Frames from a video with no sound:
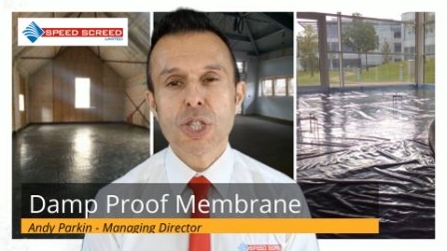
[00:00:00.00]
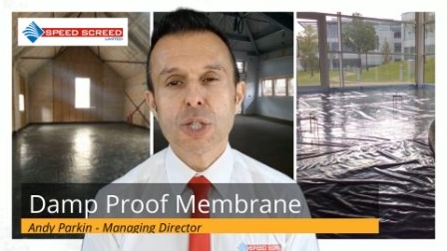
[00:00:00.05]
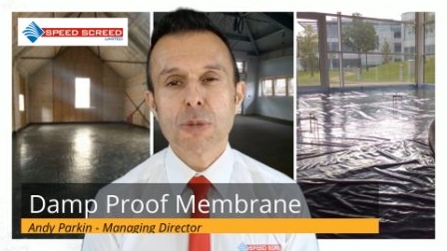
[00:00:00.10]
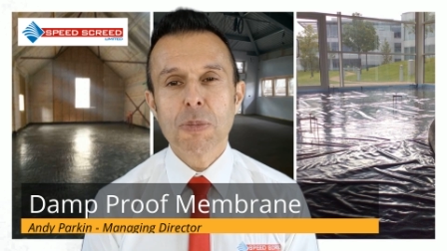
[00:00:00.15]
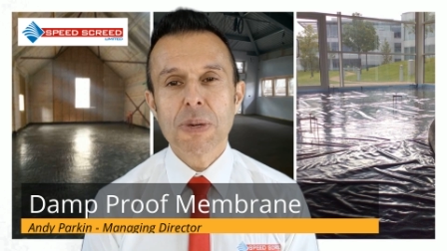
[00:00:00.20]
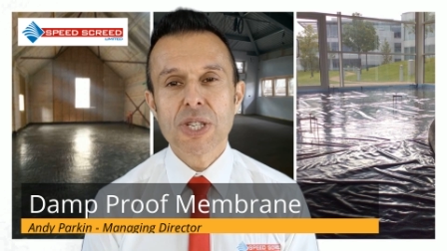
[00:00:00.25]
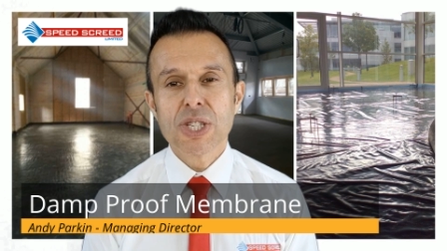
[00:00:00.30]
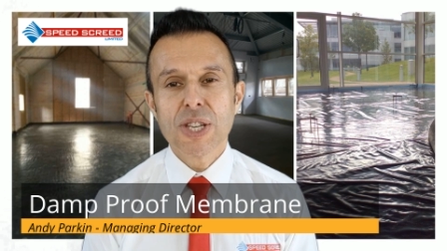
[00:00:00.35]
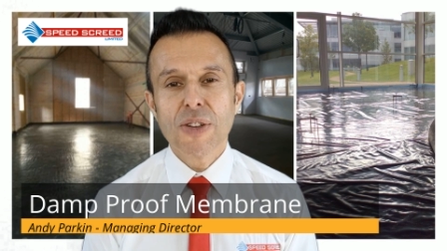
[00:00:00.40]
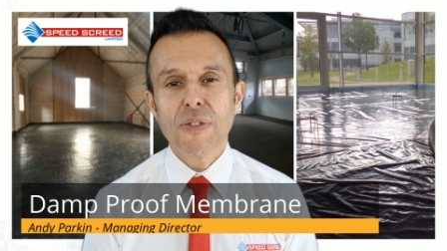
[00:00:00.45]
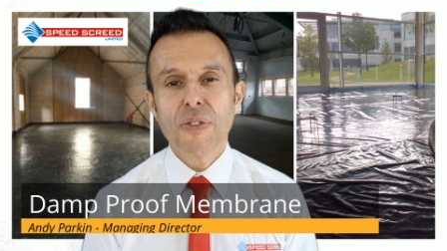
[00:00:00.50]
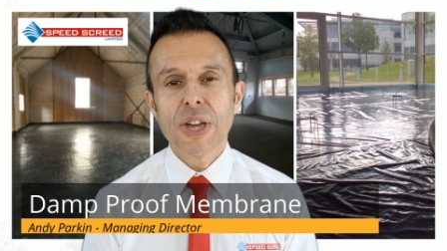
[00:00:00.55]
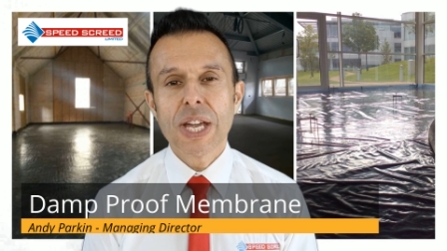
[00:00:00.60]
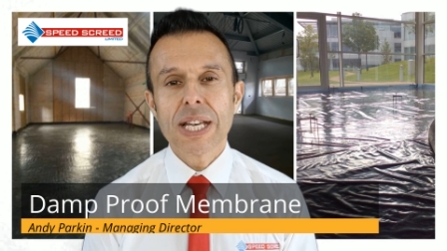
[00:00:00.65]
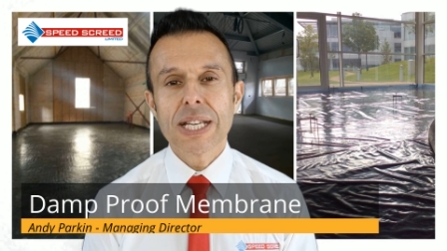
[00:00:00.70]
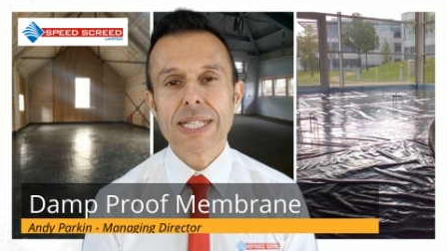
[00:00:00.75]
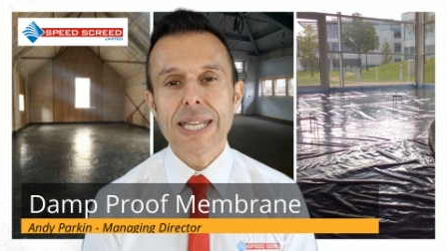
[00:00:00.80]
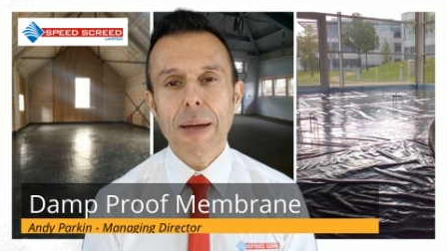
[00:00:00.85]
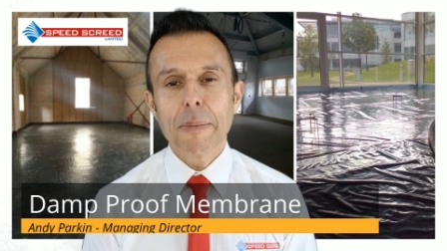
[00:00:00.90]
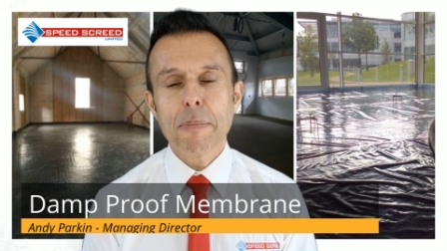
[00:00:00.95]

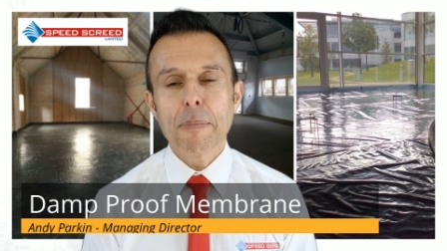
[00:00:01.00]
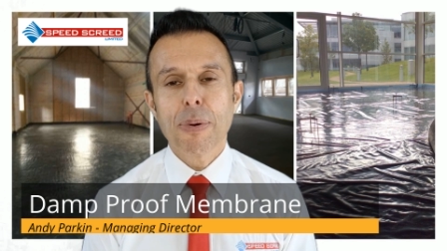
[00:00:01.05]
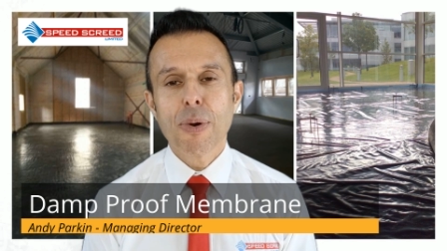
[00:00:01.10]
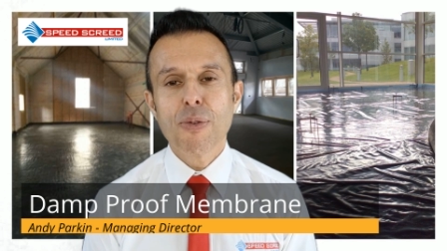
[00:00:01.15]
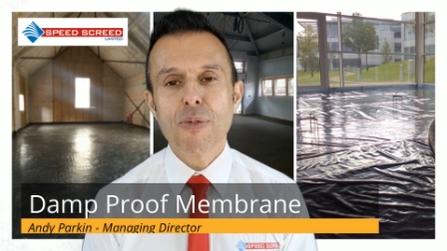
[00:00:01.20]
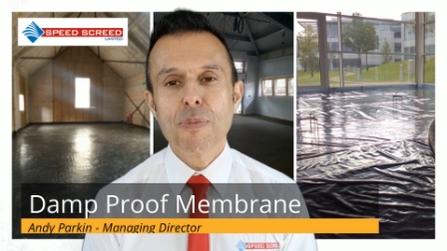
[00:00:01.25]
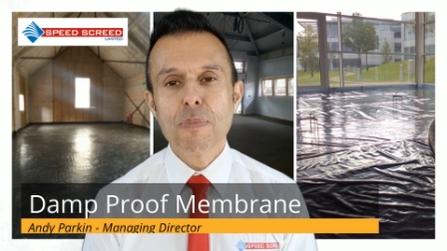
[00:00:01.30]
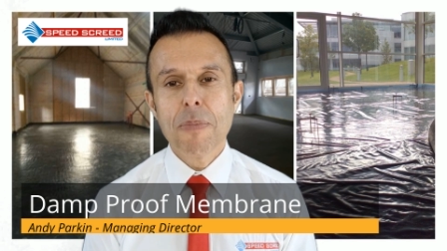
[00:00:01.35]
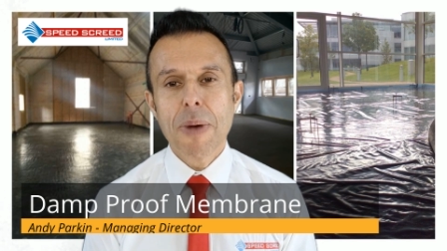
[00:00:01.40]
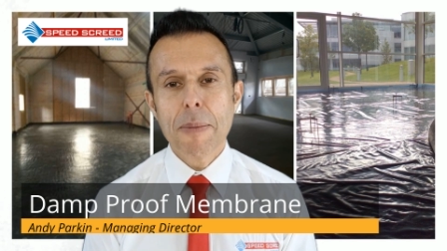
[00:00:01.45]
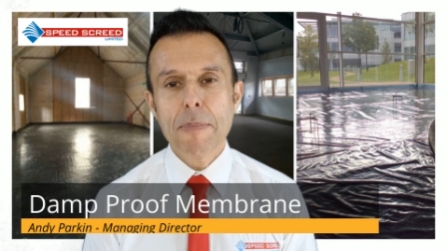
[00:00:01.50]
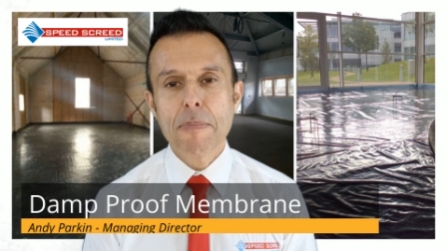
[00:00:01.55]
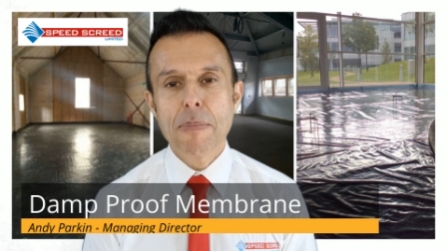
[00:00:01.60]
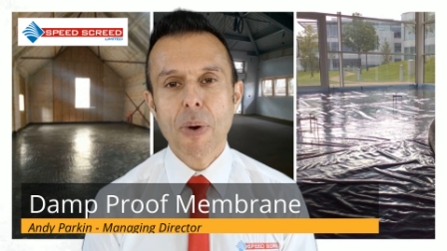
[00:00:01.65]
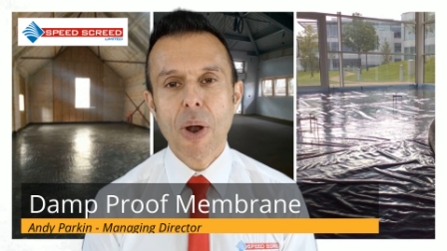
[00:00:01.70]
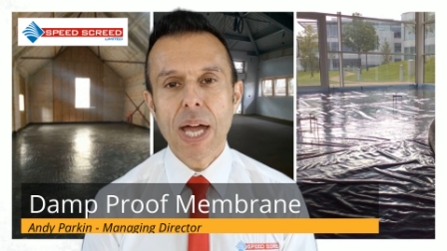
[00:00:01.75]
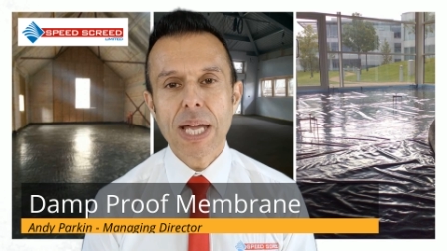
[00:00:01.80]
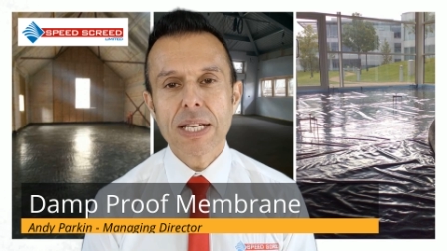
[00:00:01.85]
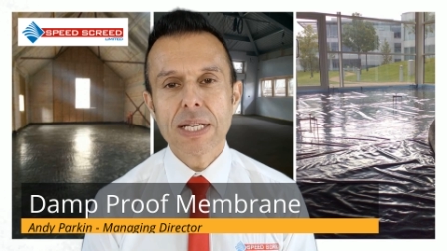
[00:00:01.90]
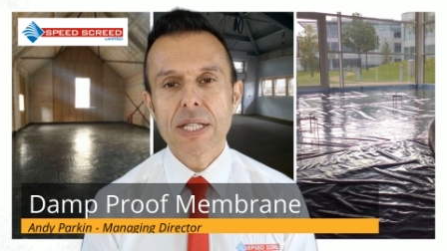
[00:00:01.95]
specific damp-proof
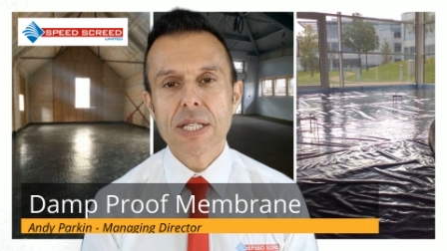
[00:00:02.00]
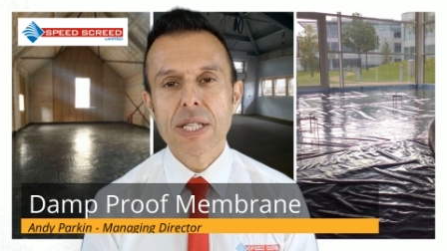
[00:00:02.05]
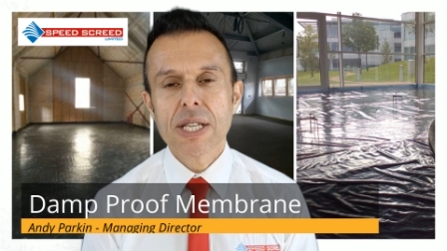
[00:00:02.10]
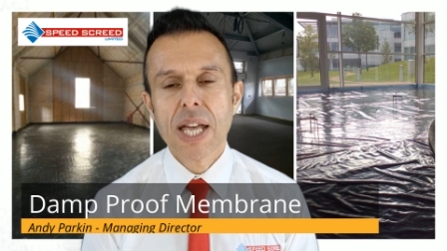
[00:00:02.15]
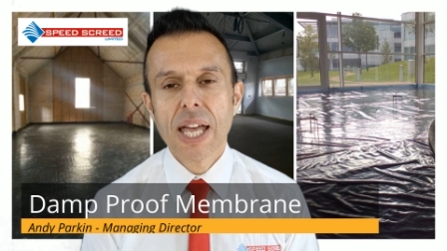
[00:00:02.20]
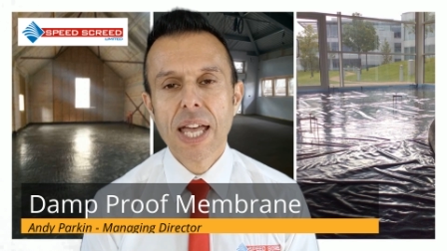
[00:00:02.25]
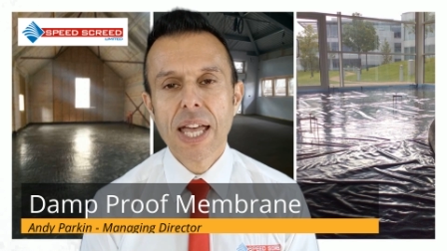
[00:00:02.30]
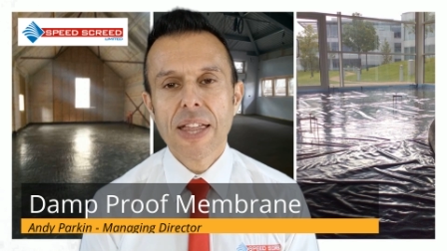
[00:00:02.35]
membranes